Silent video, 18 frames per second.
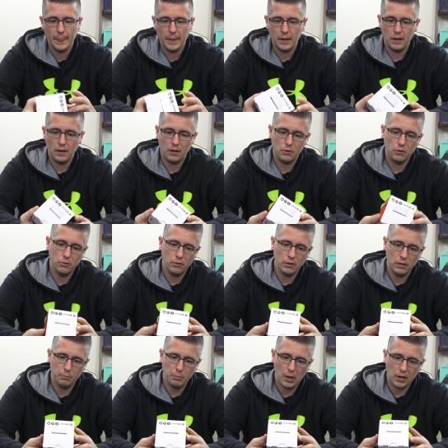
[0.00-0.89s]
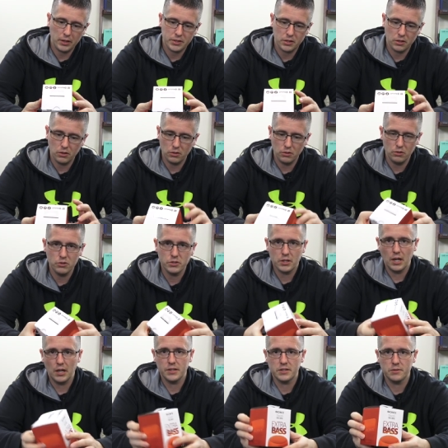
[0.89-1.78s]
Uh, going around the box here, you
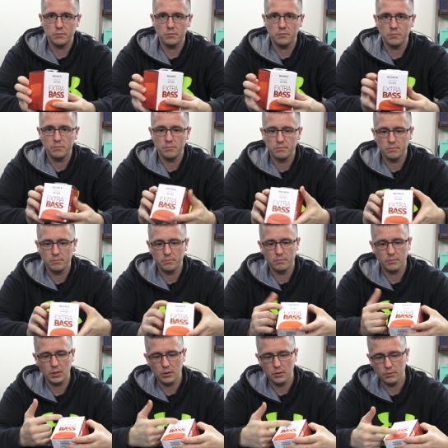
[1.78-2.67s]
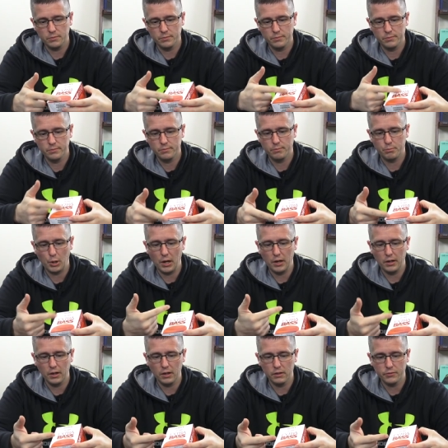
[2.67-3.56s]
just got some, you know,
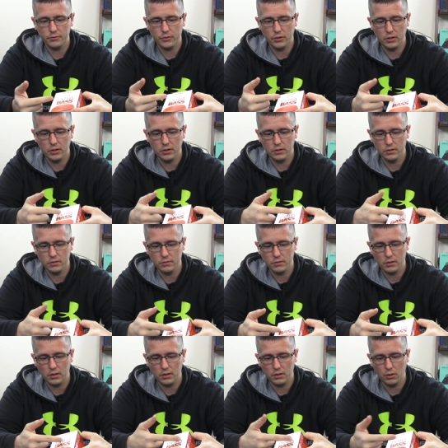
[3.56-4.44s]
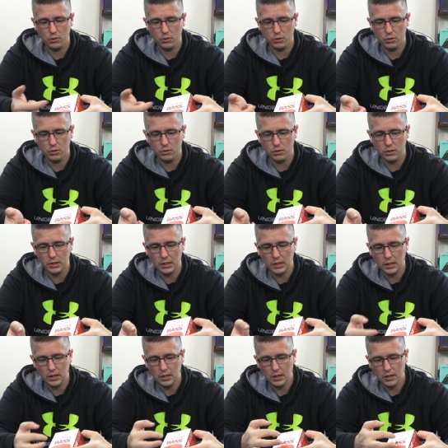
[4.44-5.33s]
branding on the front, uh, logo,
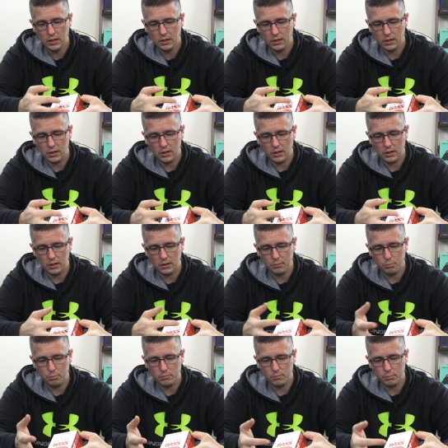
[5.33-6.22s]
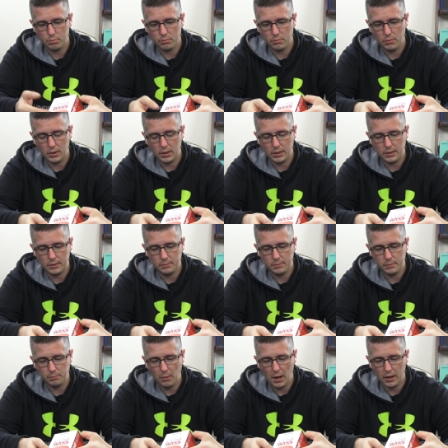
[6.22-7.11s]
uh, uh
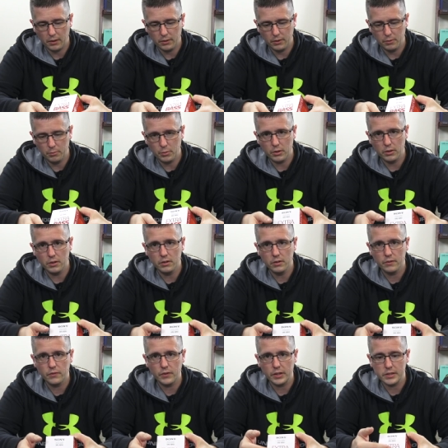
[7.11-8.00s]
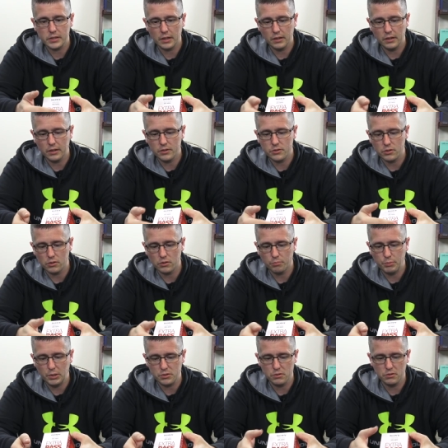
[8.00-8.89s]
model number, things of that nature,
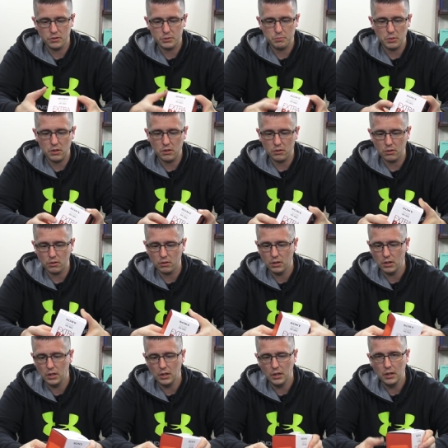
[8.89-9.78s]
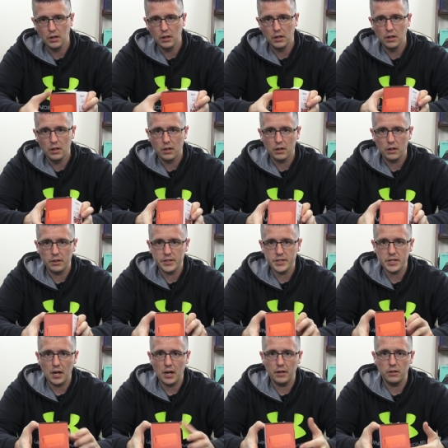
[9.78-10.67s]
picture of the speaker. On the
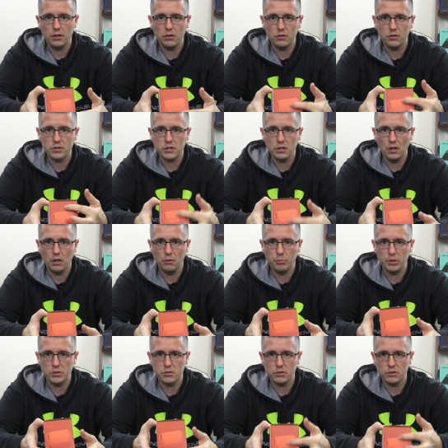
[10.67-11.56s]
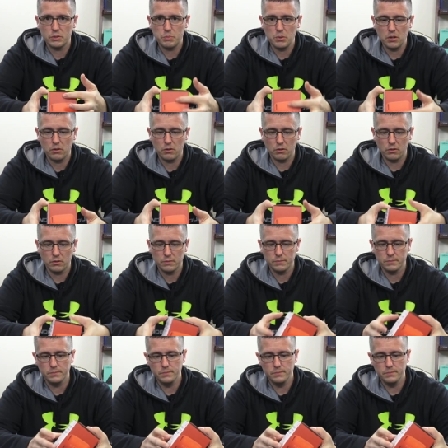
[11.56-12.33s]
side here, just another picture of the speaker.